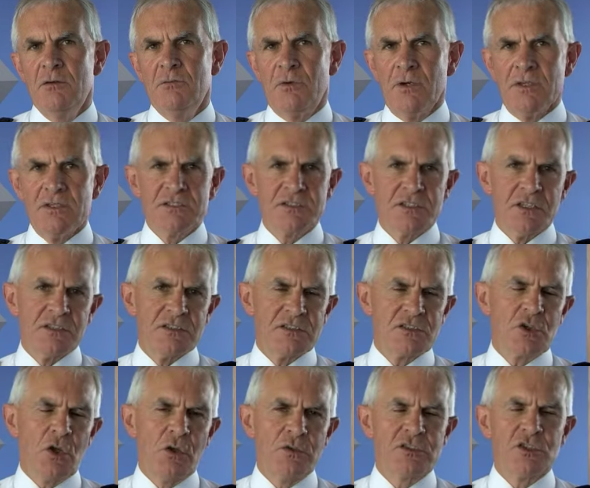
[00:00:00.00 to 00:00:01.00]
For instance,
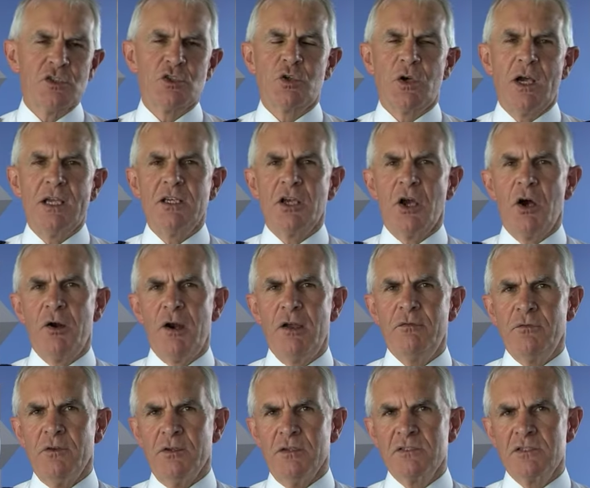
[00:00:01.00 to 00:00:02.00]
concentrating our
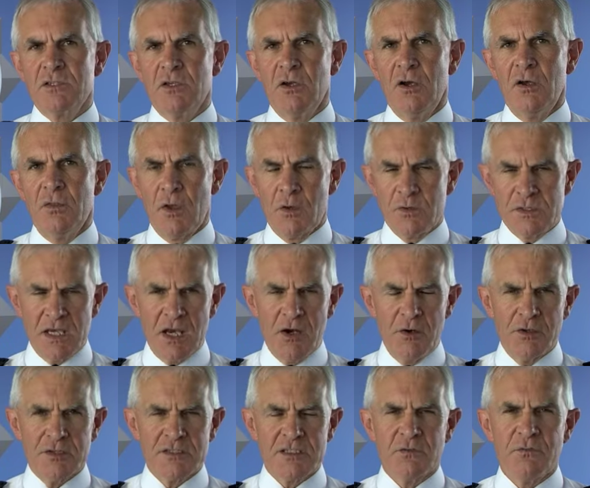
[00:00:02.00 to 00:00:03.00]
effort on those
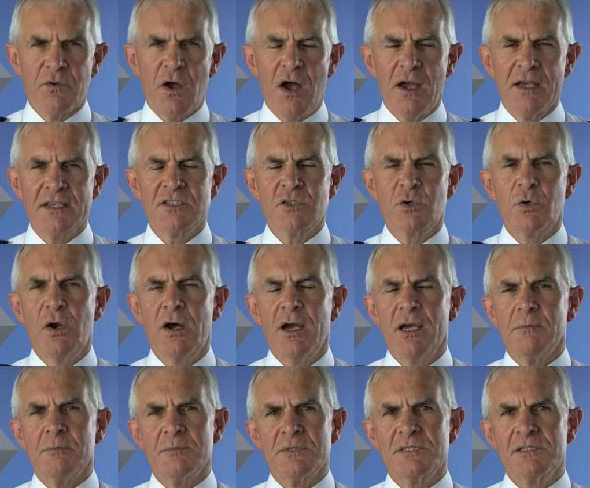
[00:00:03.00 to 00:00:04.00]
areas of highest
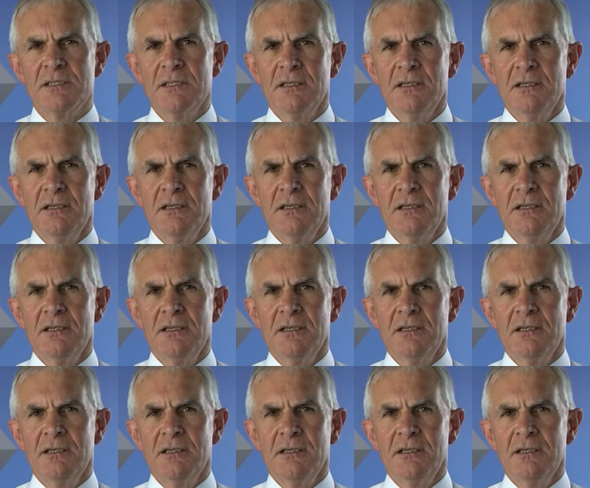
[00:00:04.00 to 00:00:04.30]
crimes